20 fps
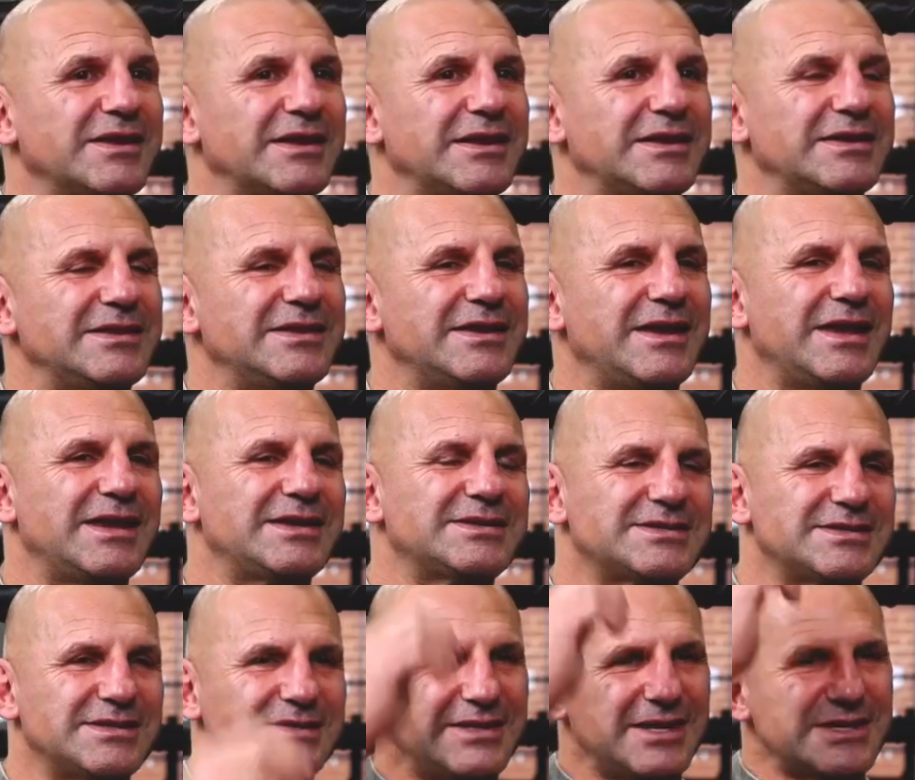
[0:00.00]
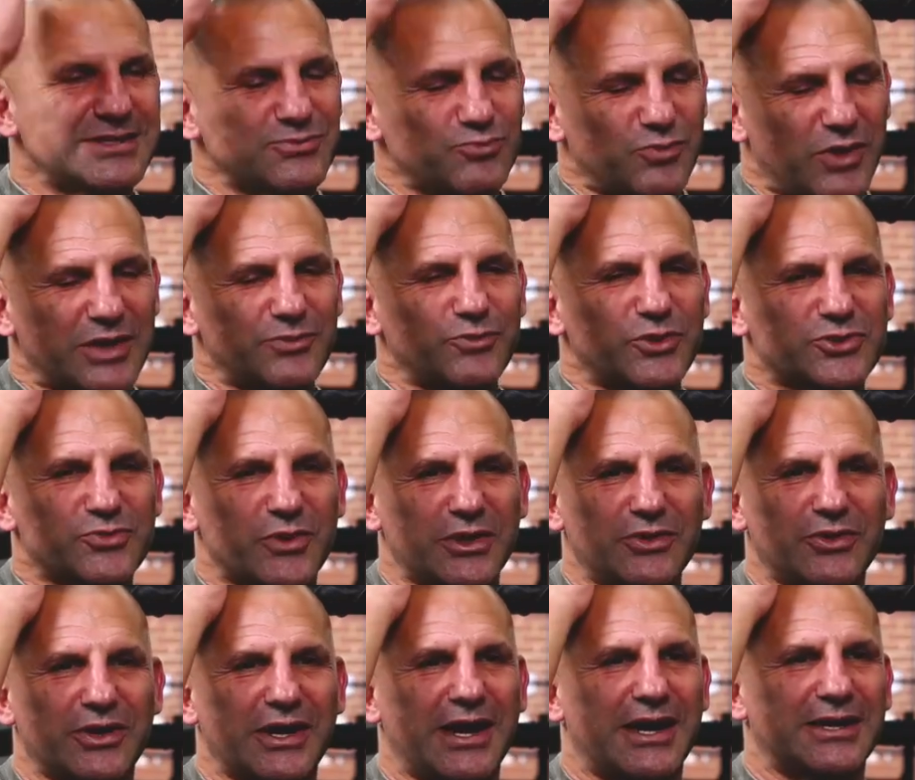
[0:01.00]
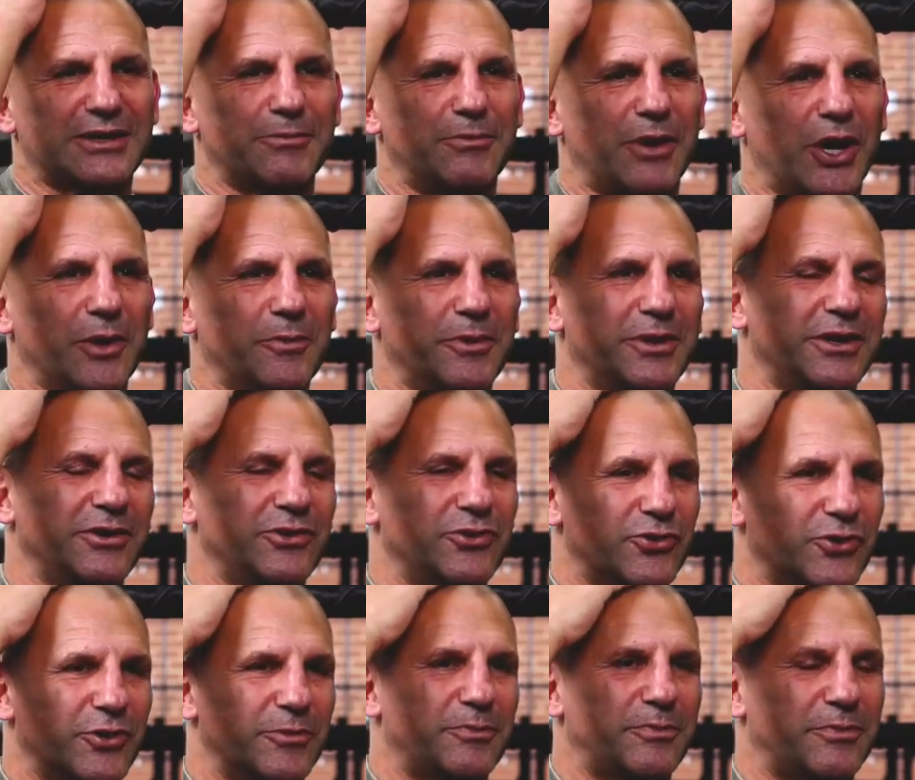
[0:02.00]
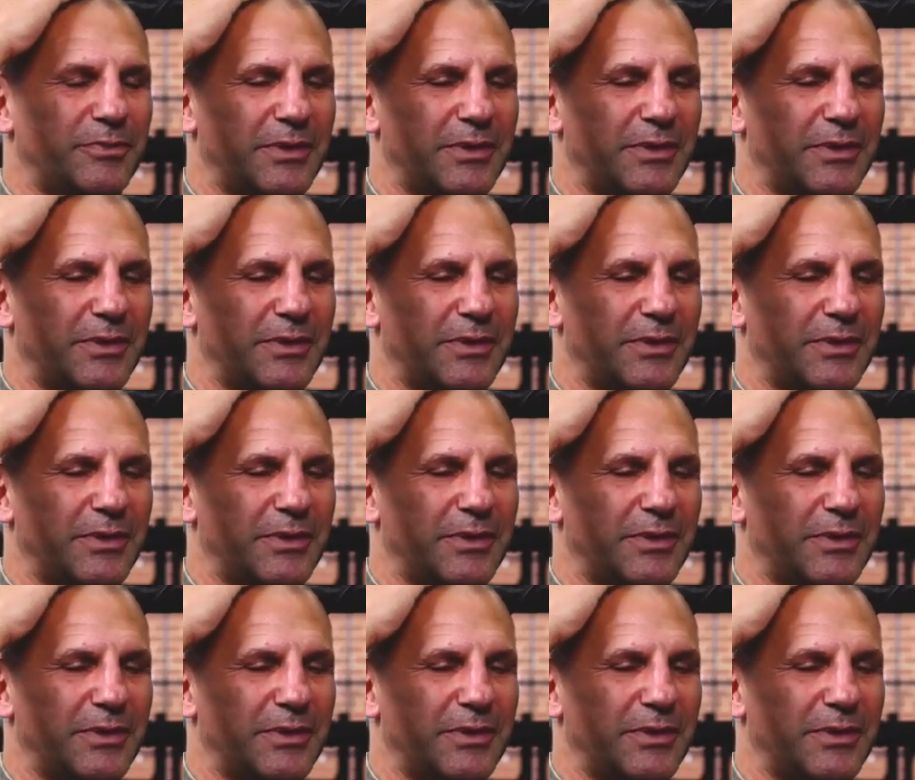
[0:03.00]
There's one which we're looking at the moment in Europe,